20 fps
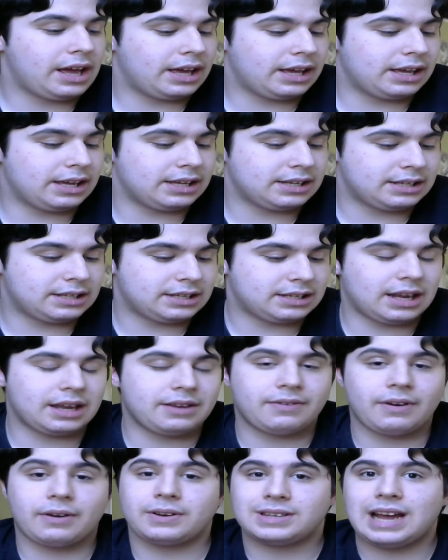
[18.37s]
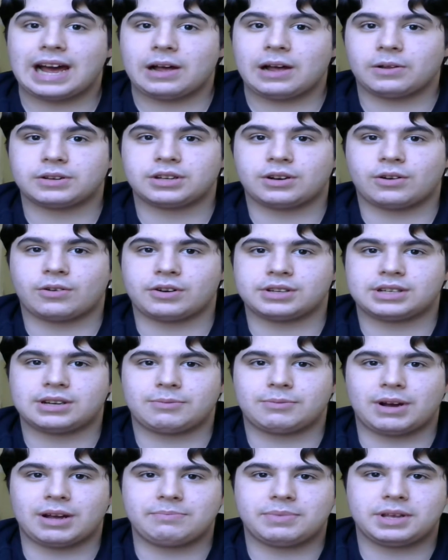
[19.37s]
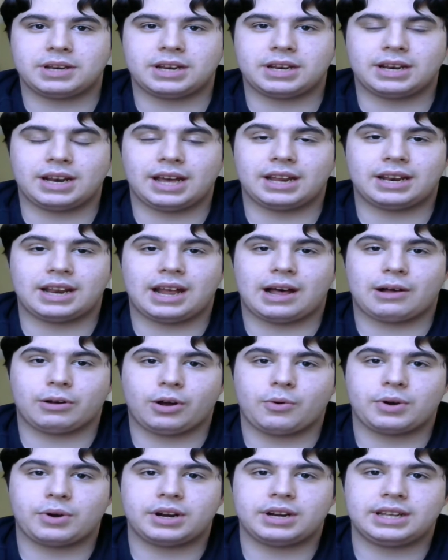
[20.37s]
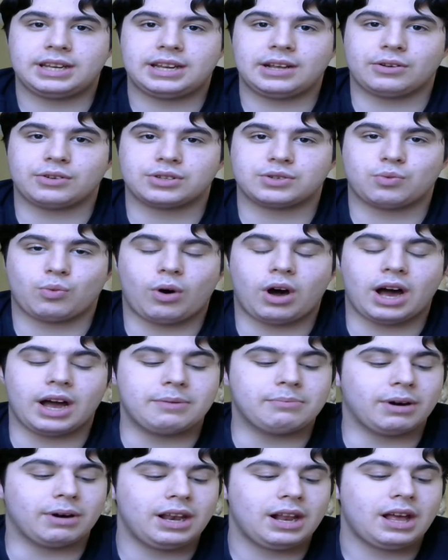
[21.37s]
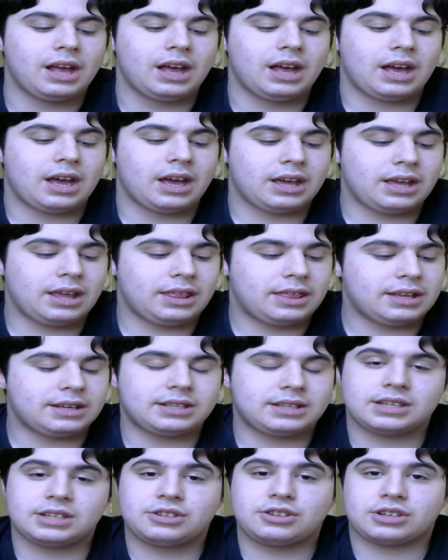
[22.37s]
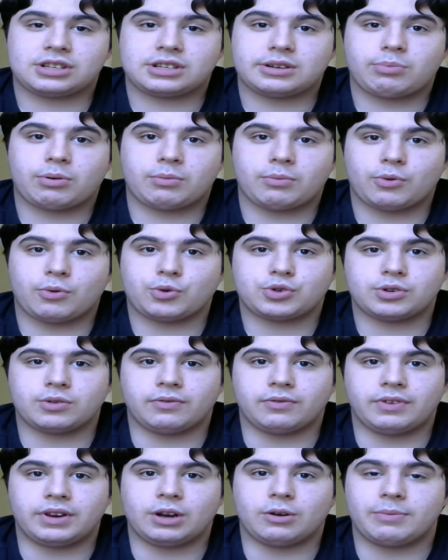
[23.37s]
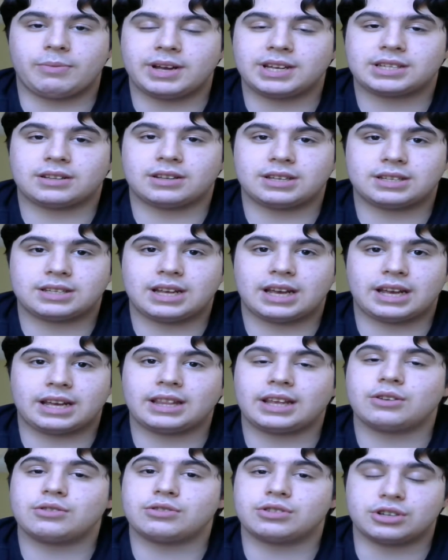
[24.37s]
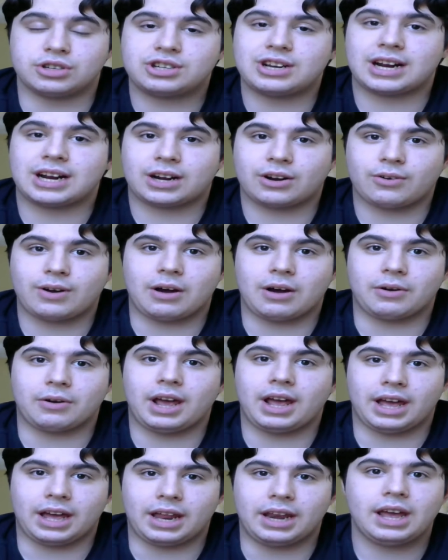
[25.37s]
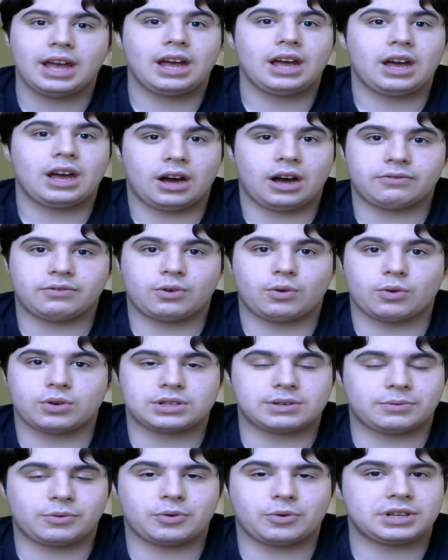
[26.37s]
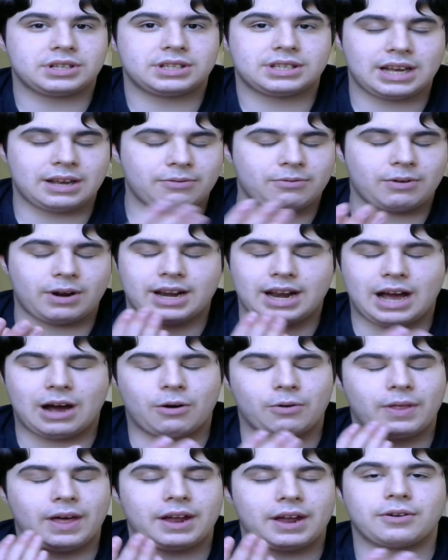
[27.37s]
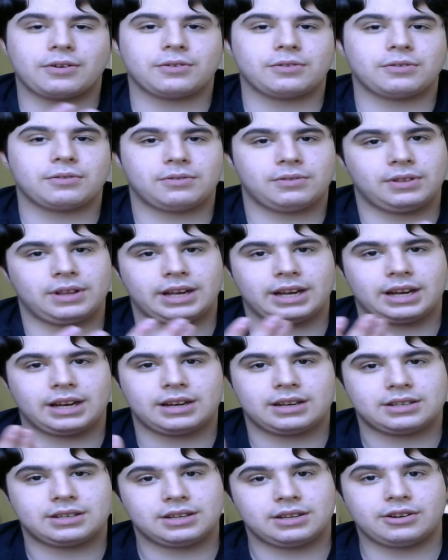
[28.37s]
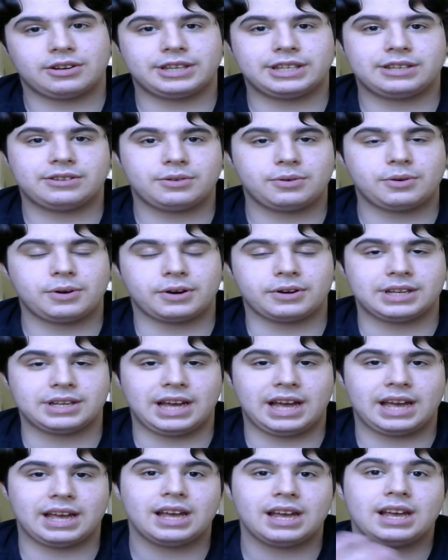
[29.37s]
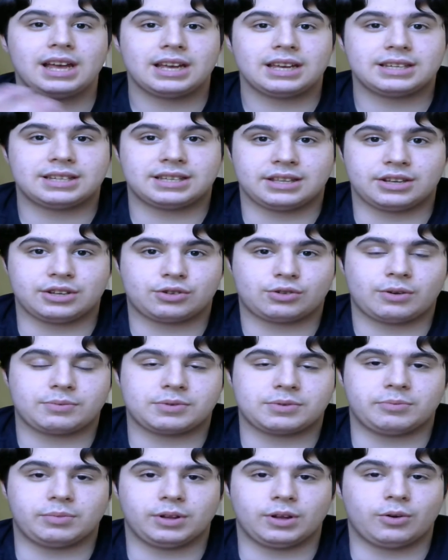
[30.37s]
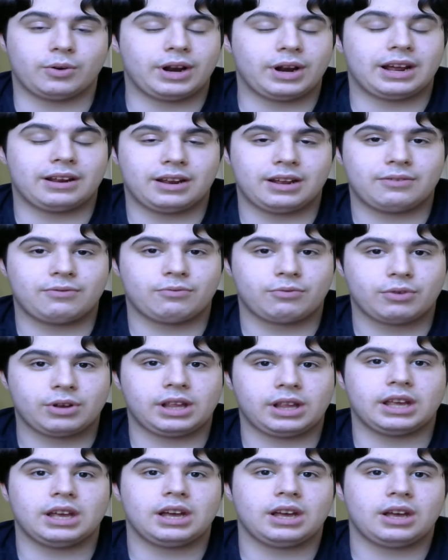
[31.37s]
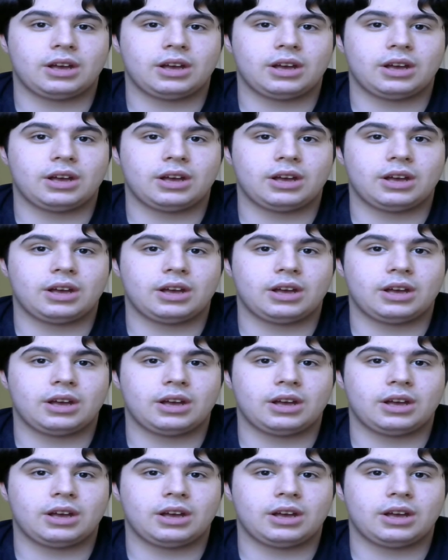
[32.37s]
is a very talented artist in my opinion, and I'll go into details why, but this is just a promotional video basically saying that you should check her out, and of course, I'm going to say right now that her link to her DA is in the description below, and I really